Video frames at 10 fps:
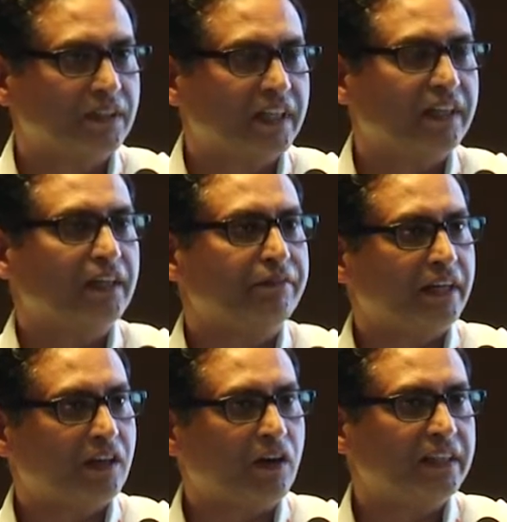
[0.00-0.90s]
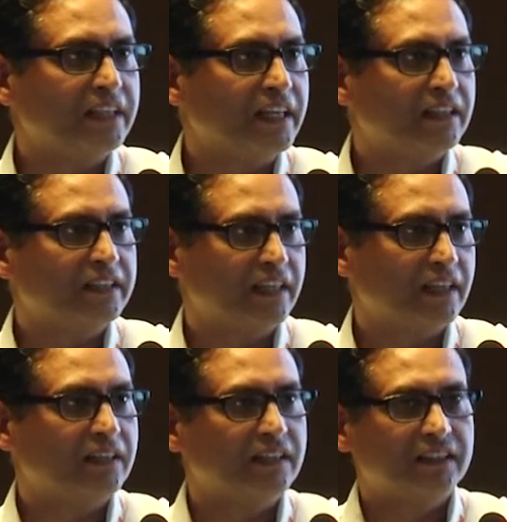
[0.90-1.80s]
If at all they are
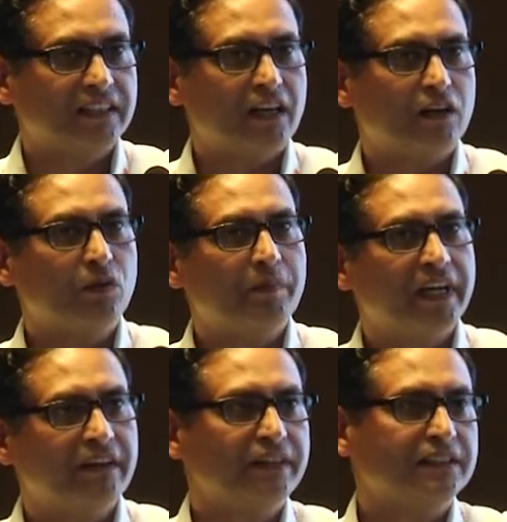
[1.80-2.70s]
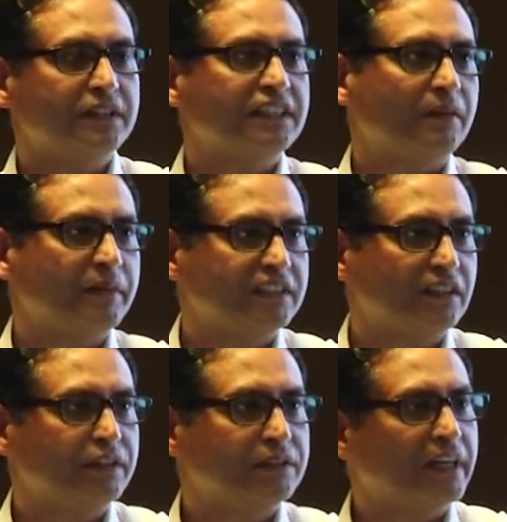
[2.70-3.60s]
there, there are no benefits which are
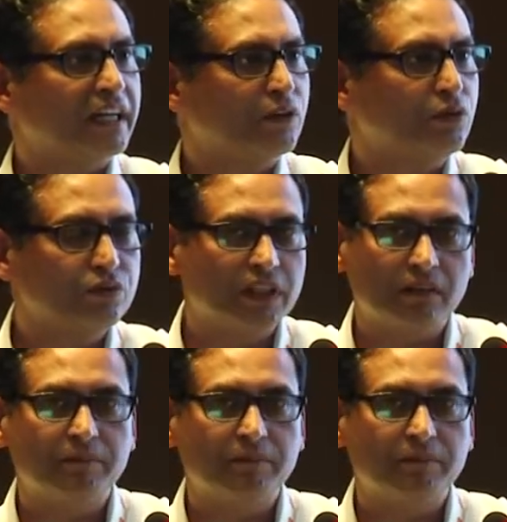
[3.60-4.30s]
mentioned which will accrue to the